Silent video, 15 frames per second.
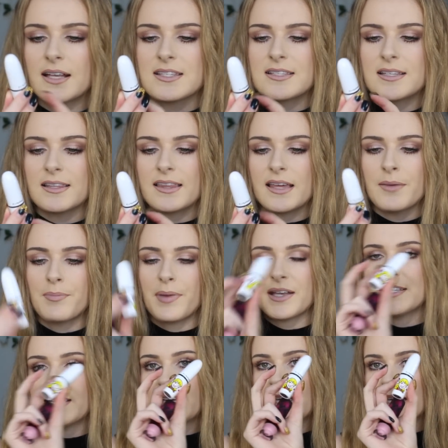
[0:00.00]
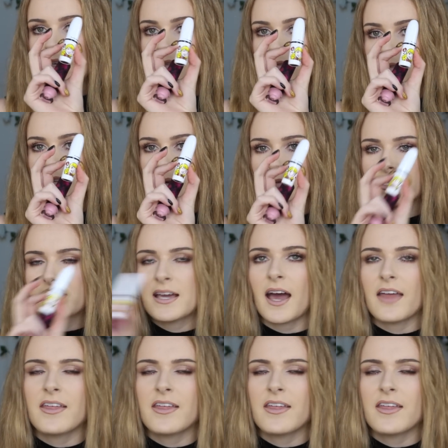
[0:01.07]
It's the Betty lipstick.